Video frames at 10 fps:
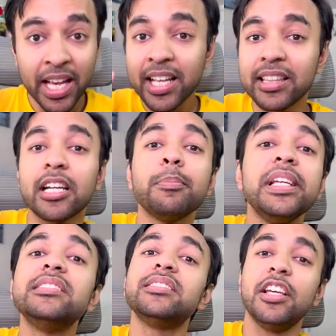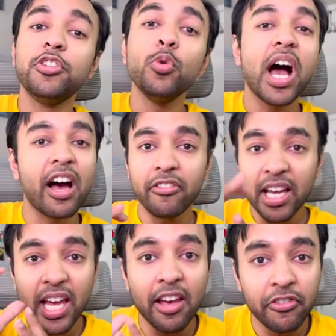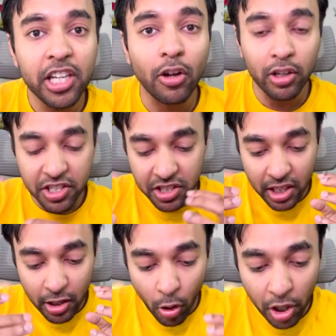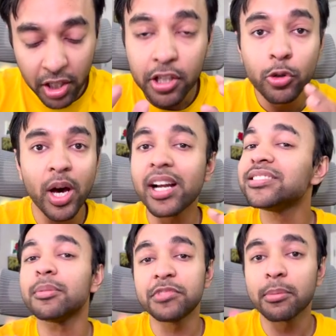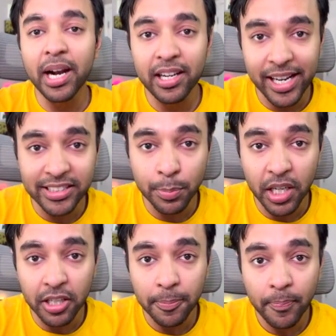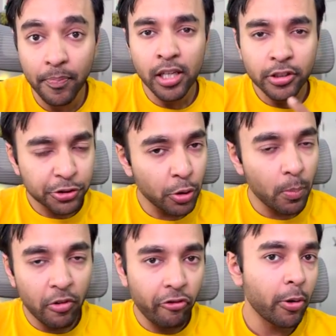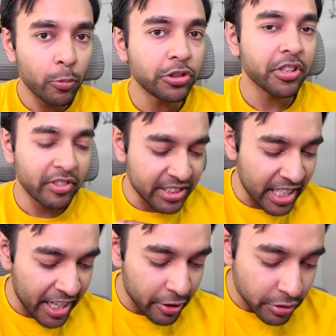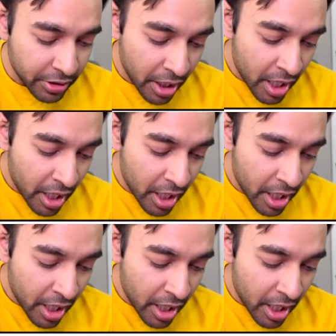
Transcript: That means you have every knowledge or you are a subject matter expert. So for most of the scenarios,